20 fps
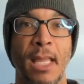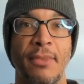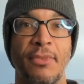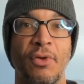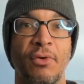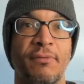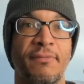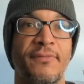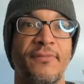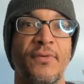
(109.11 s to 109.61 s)

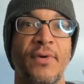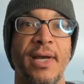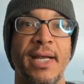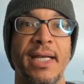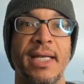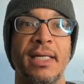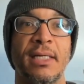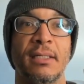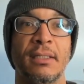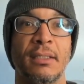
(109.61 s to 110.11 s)
They're
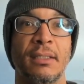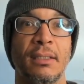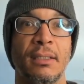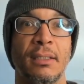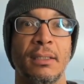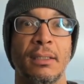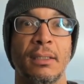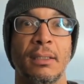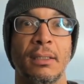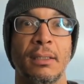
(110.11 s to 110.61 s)
afraid
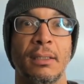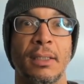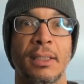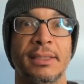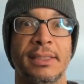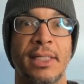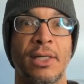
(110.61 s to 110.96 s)
because they